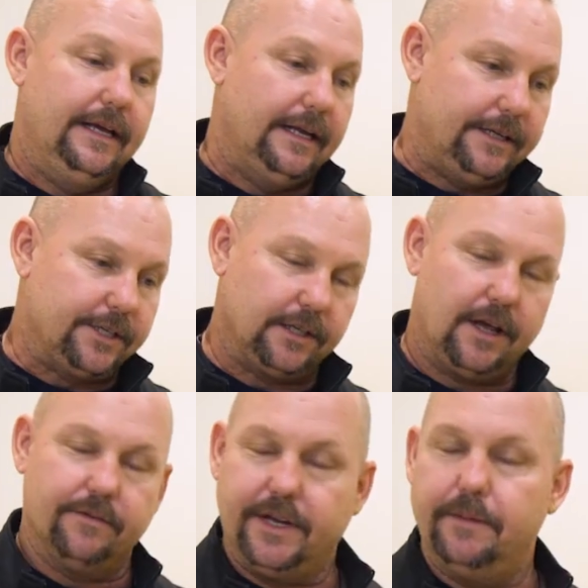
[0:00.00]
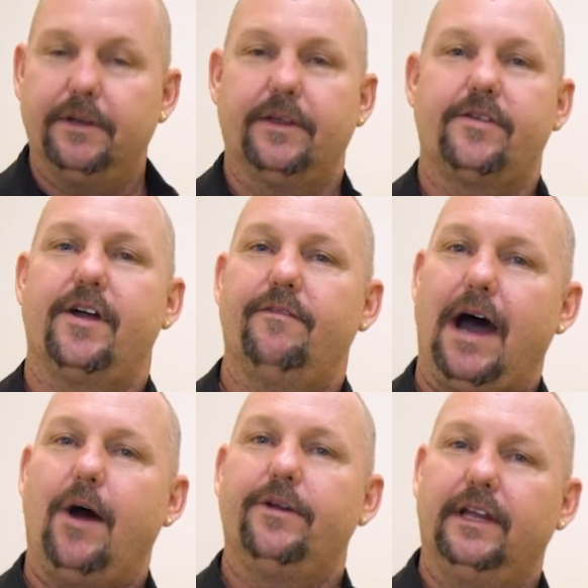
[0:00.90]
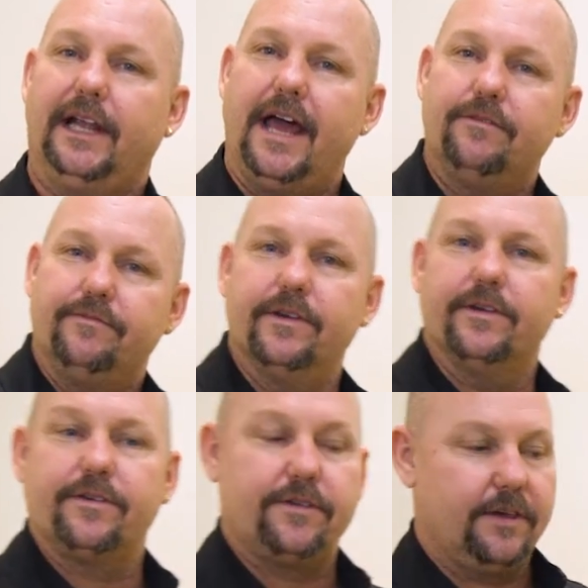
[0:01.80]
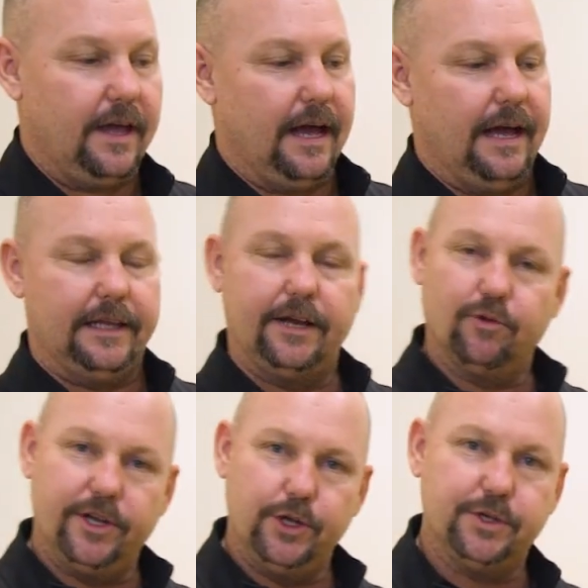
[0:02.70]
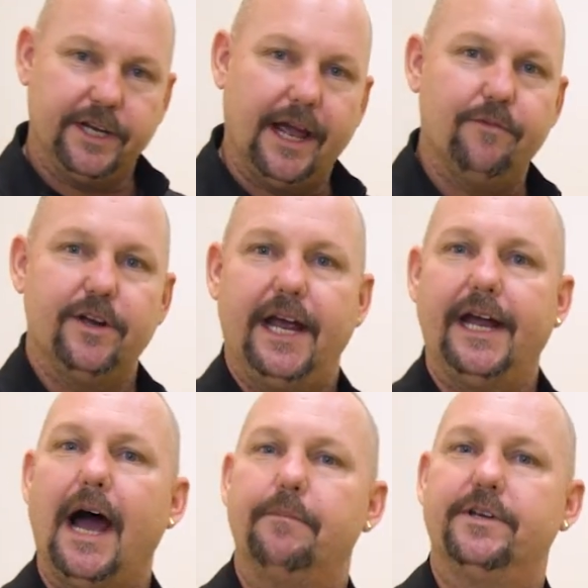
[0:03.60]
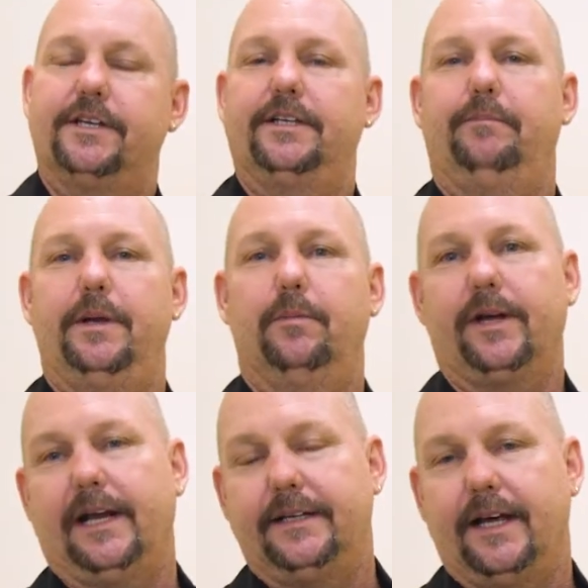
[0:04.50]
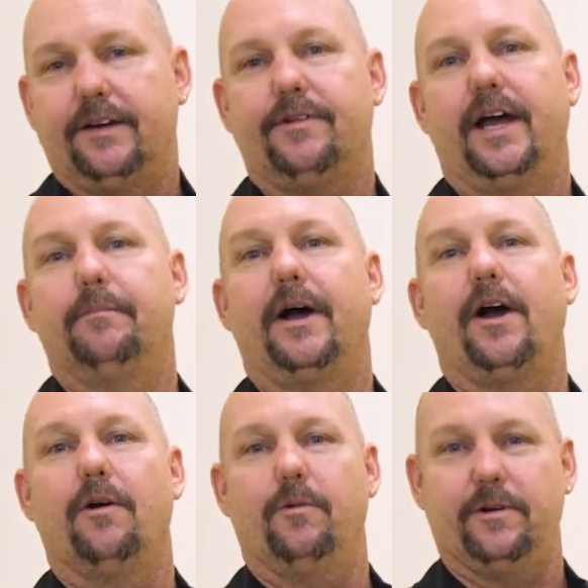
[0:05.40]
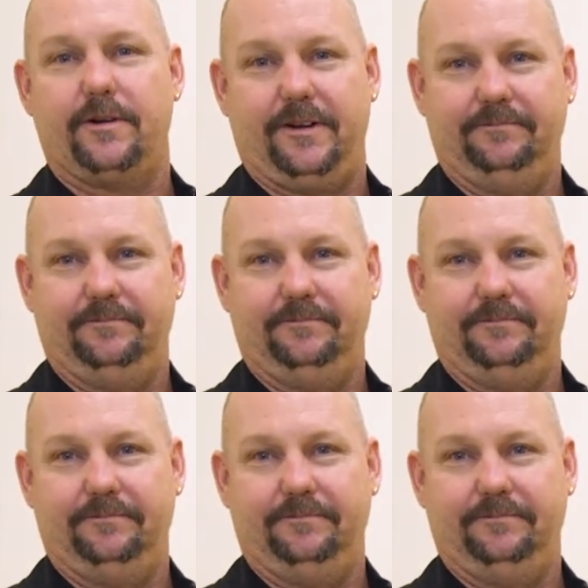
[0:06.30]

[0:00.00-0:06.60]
And I just love keeping this stuff out of the landfills. I like reusing everyday objects that people can identify in my artwork.